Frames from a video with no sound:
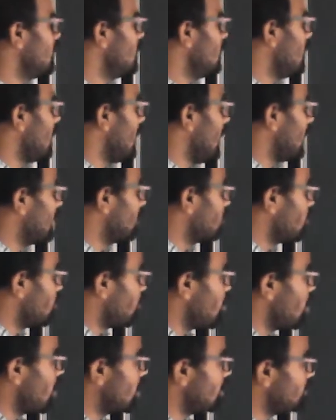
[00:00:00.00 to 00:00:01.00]
And
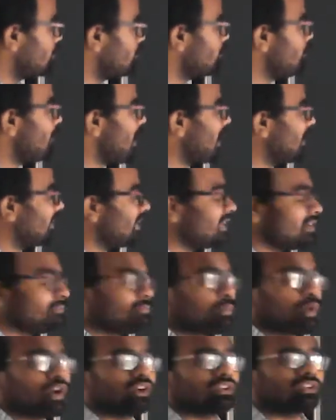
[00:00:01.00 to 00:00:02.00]
melting
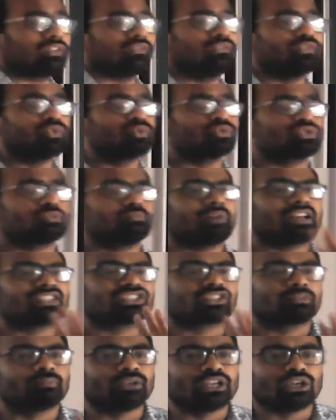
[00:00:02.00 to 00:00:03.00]
point of fuse
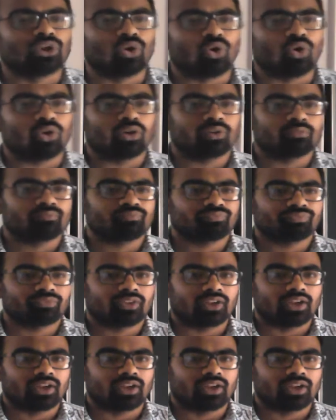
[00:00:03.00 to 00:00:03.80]
must be low